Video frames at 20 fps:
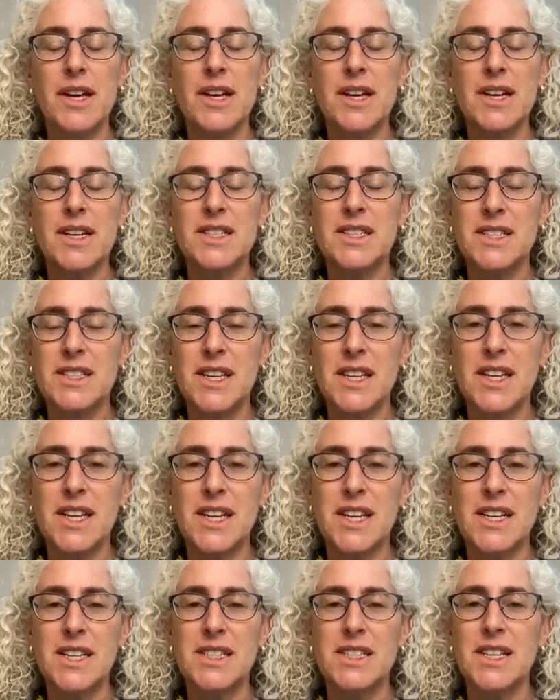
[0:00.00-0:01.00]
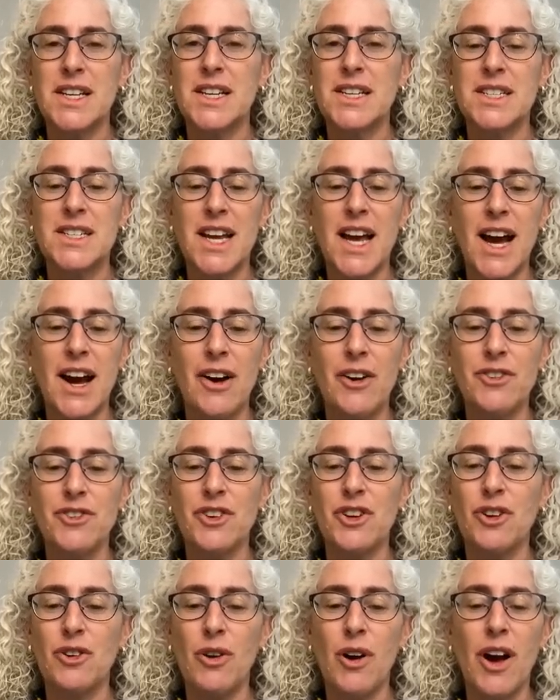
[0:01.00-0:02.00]
As cities and towns
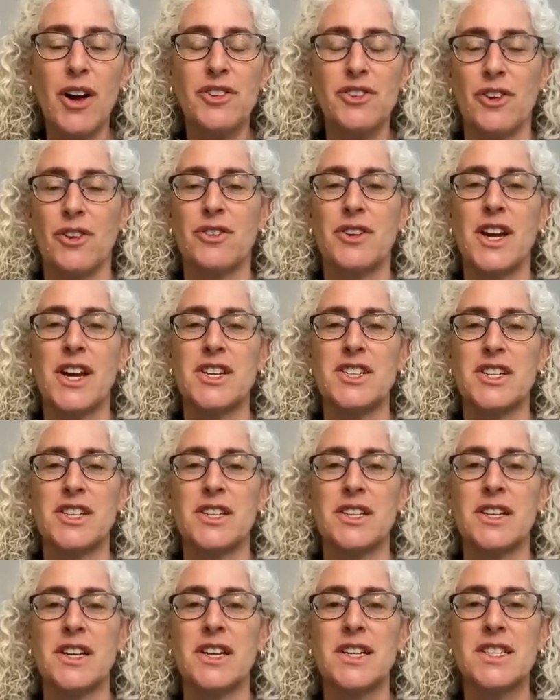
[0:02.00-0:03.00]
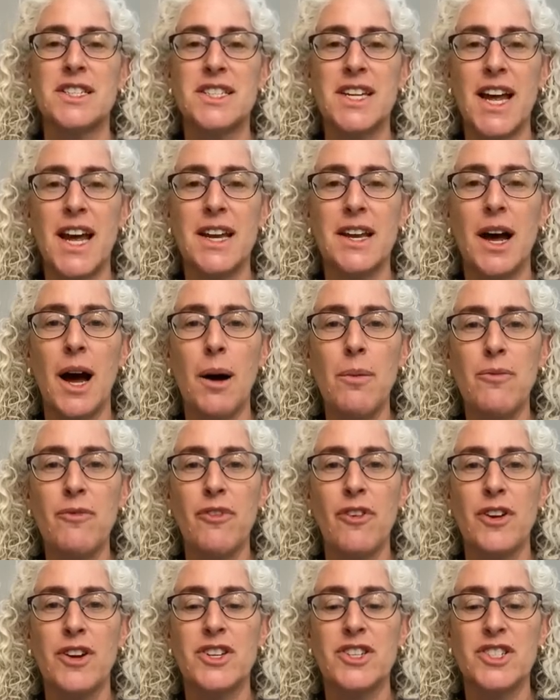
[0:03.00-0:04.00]
across our nation stand up
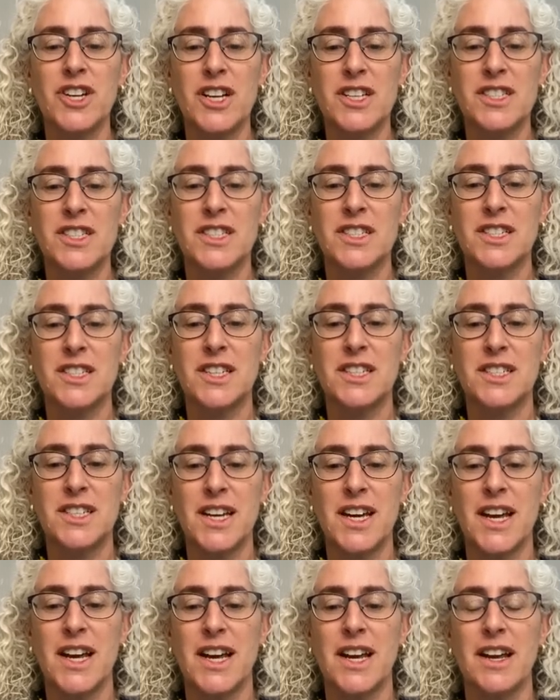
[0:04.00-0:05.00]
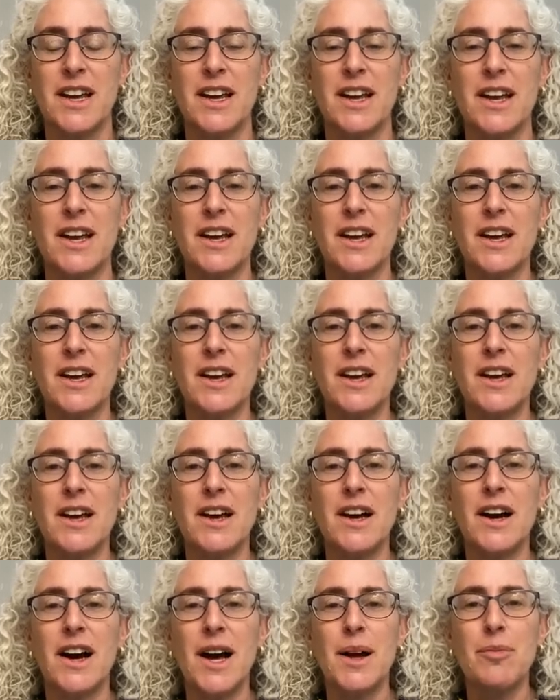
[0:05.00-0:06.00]
for injustice today,
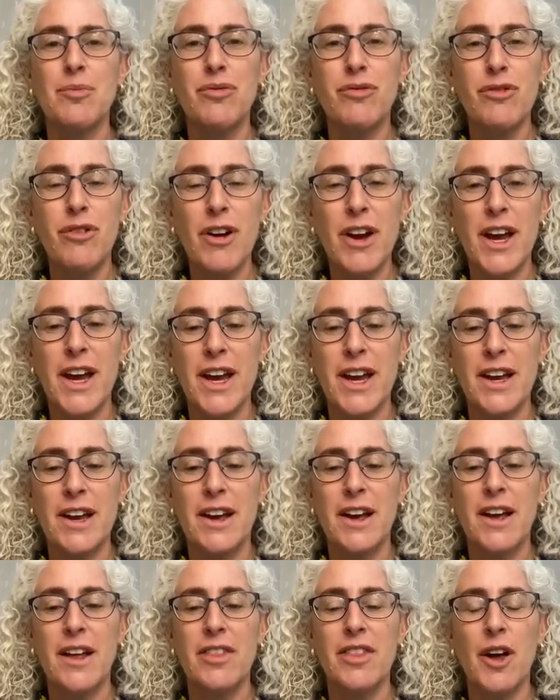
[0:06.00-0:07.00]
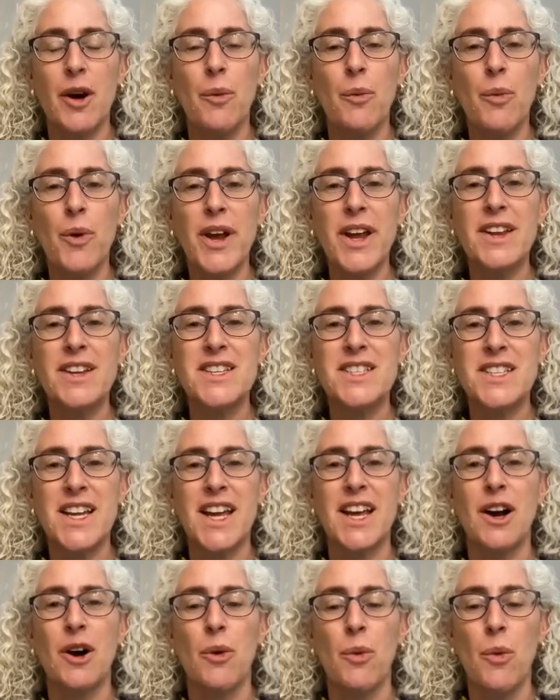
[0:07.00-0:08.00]
I pray that we
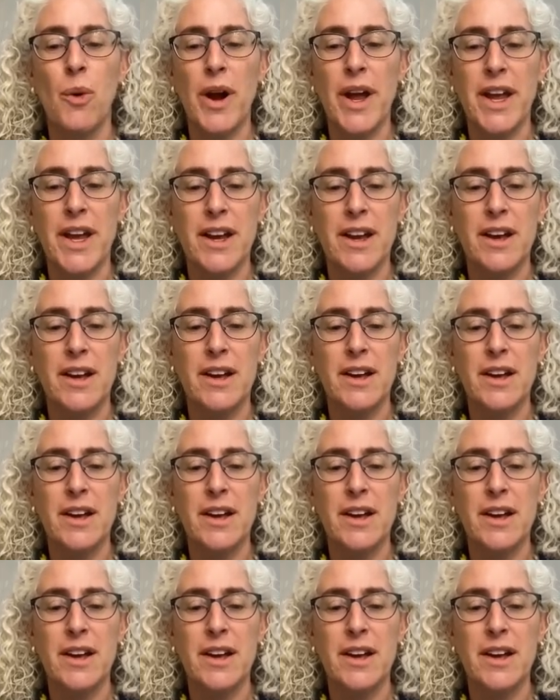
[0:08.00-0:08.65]
stay awake,